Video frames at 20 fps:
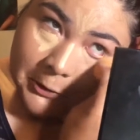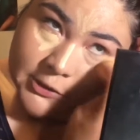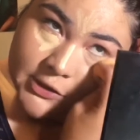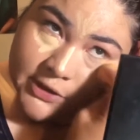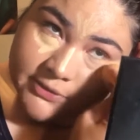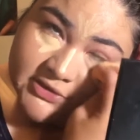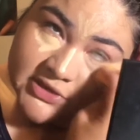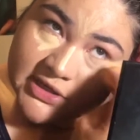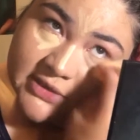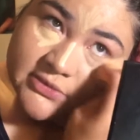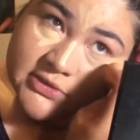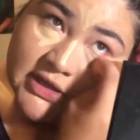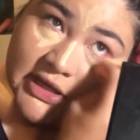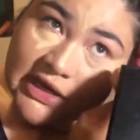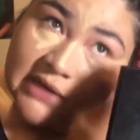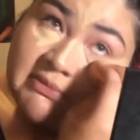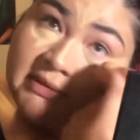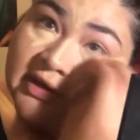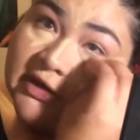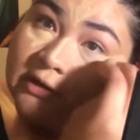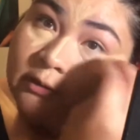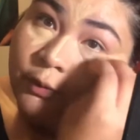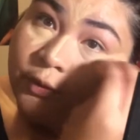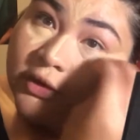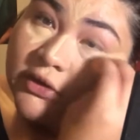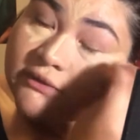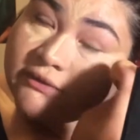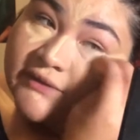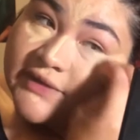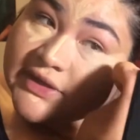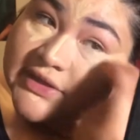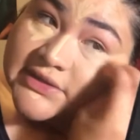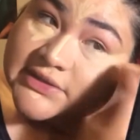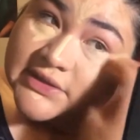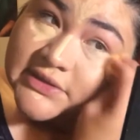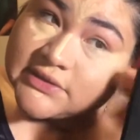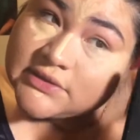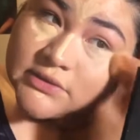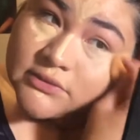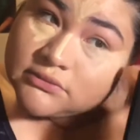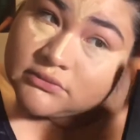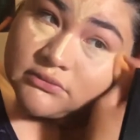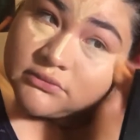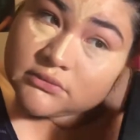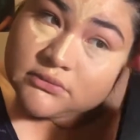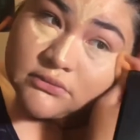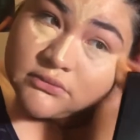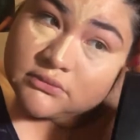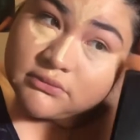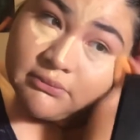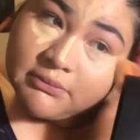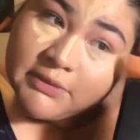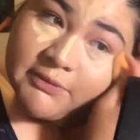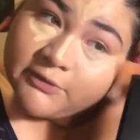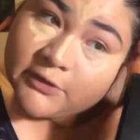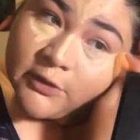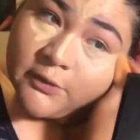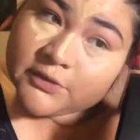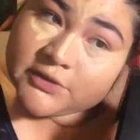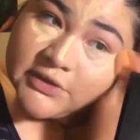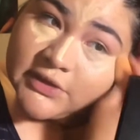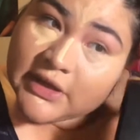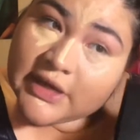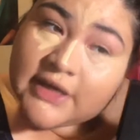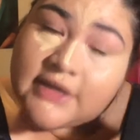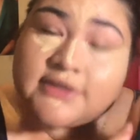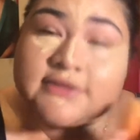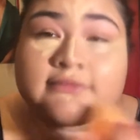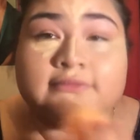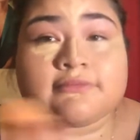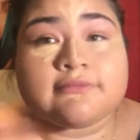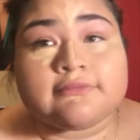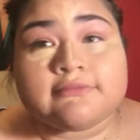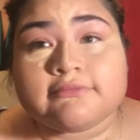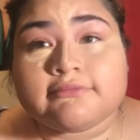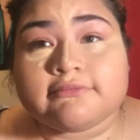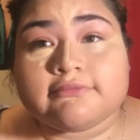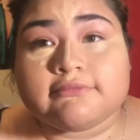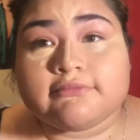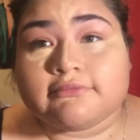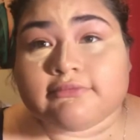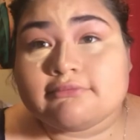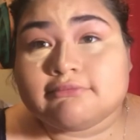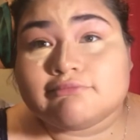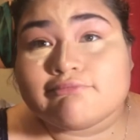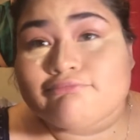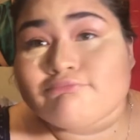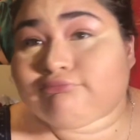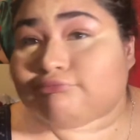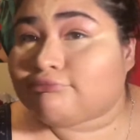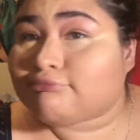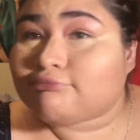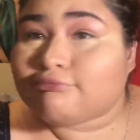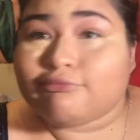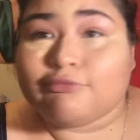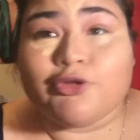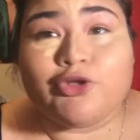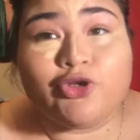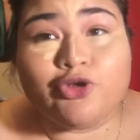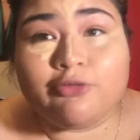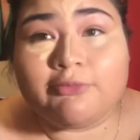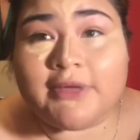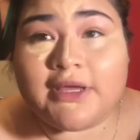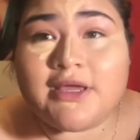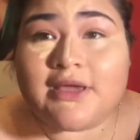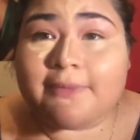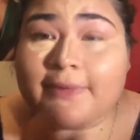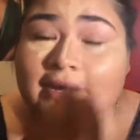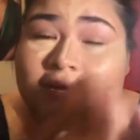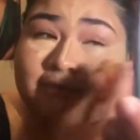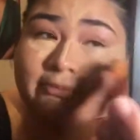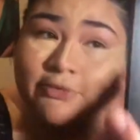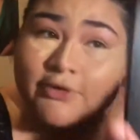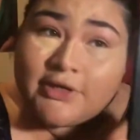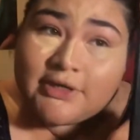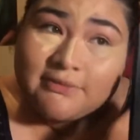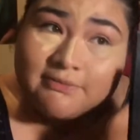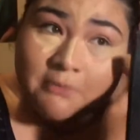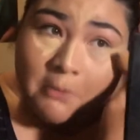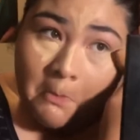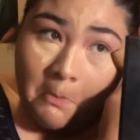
Sometimes you gotta make up weird faces. Let me be real with you guys. When you do makeup, it ain't pretty.